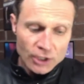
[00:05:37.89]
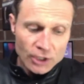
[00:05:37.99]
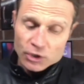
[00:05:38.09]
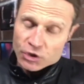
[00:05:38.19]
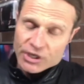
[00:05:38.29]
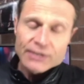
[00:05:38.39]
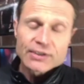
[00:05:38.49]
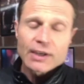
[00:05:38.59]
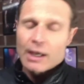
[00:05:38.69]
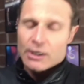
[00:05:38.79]

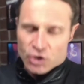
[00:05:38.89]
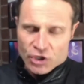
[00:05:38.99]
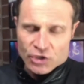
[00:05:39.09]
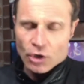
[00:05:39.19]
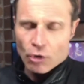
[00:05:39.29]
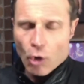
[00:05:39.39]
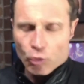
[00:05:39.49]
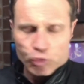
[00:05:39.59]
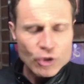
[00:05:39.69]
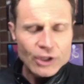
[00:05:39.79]
she's she's got a, a,
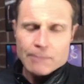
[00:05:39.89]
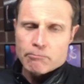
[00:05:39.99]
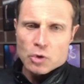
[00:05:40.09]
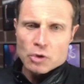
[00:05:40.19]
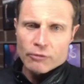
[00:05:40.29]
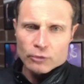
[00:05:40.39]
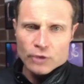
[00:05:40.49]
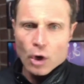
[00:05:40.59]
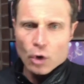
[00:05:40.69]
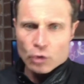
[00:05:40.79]
really beautiful
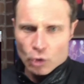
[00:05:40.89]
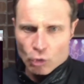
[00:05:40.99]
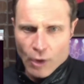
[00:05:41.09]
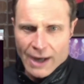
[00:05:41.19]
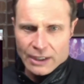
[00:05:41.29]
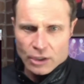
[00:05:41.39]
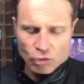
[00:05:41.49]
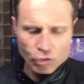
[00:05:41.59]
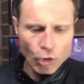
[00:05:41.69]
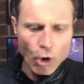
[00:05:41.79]
tone, great
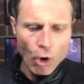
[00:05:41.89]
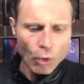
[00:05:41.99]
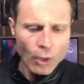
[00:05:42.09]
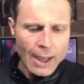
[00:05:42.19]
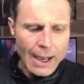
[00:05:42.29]
control,